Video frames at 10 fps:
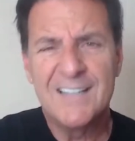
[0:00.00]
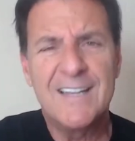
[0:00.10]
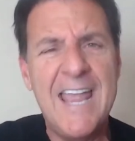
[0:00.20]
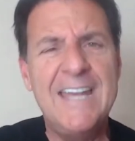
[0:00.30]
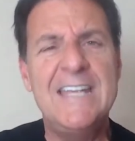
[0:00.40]

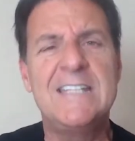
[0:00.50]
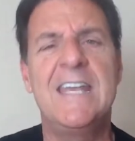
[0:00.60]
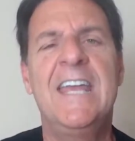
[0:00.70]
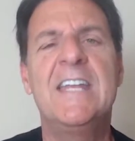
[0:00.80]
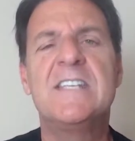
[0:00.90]
Ladies,
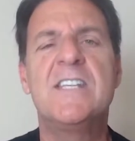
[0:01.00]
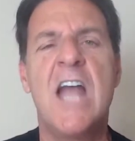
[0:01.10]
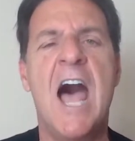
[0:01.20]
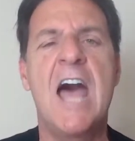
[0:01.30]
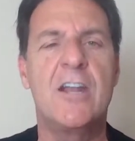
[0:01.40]
it is
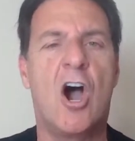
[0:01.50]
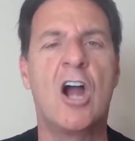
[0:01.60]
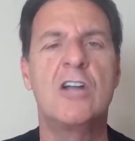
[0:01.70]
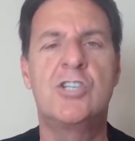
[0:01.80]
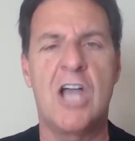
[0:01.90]
not
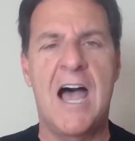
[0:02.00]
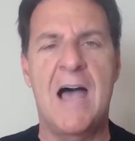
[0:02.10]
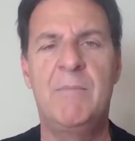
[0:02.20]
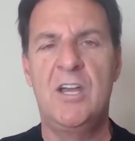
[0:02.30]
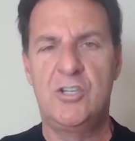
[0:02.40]
our
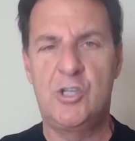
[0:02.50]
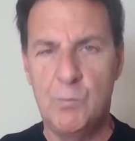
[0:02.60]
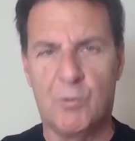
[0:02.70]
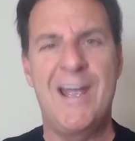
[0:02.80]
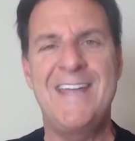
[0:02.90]
job
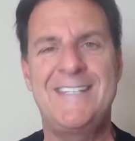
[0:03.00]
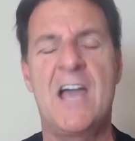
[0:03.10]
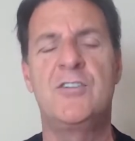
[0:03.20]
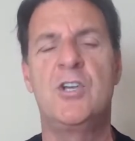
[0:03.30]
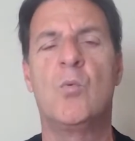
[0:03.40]
to break
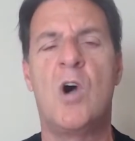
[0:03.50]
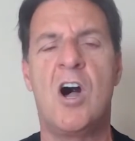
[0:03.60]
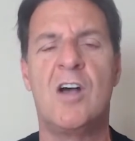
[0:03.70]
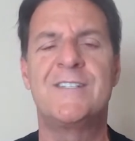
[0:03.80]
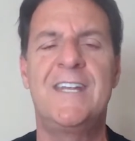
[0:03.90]
down your
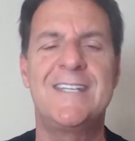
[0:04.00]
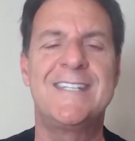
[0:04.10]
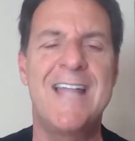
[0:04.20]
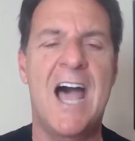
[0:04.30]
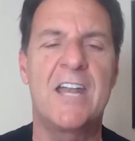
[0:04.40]
walls. It
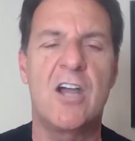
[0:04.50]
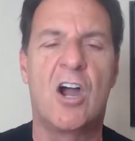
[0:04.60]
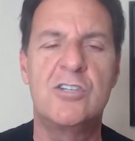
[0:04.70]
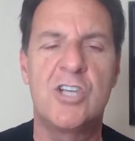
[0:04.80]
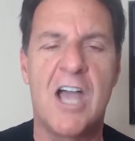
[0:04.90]
is not
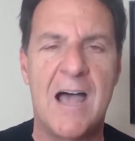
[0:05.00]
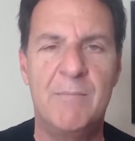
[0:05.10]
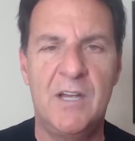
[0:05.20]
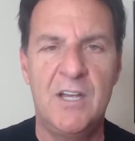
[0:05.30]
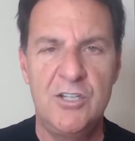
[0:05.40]
our
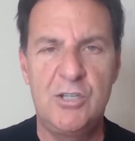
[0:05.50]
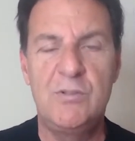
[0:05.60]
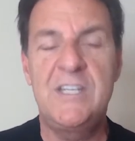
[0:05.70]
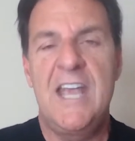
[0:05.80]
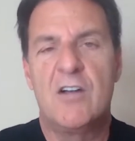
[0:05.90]
job to
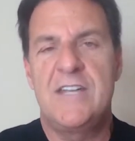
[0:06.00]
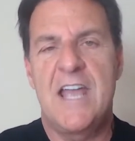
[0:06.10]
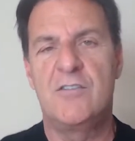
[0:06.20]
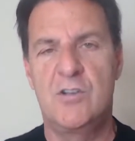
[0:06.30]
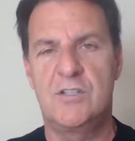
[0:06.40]
tear
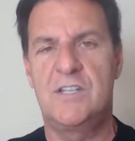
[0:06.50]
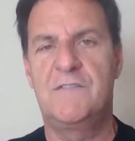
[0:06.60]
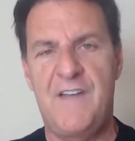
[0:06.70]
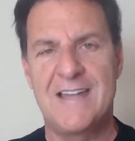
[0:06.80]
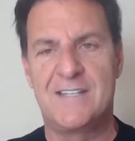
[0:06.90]
down your
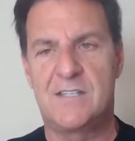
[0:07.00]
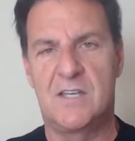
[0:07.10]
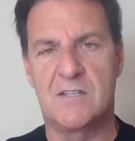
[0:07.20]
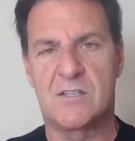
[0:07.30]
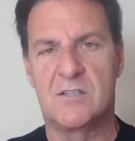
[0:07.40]

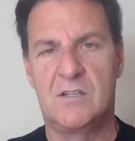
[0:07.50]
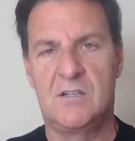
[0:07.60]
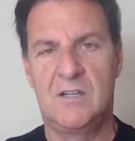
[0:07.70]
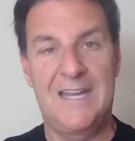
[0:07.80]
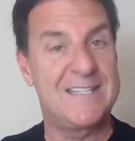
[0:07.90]
defenses.
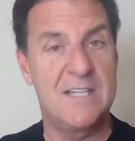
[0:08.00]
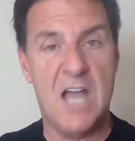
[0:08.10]
It's